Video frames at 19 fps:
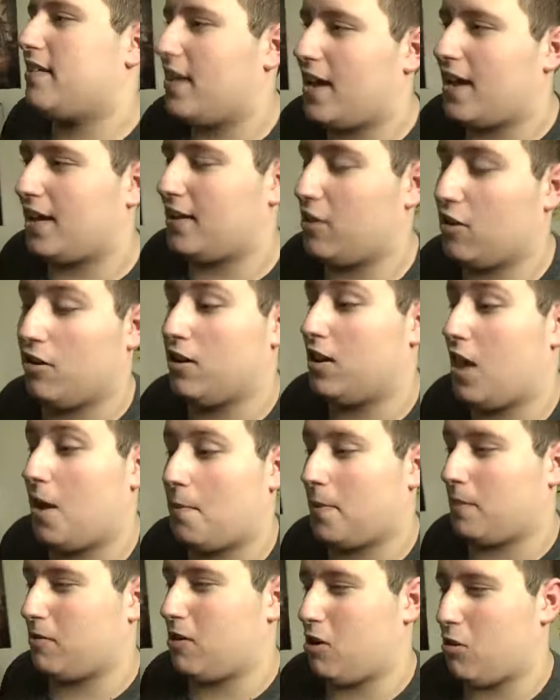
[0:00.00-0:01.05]
I know a lot of
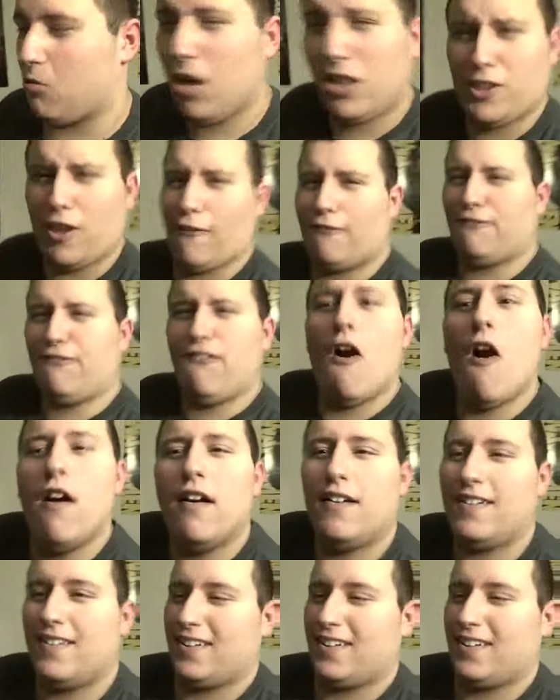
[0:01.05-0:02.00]
people going, what the fuck?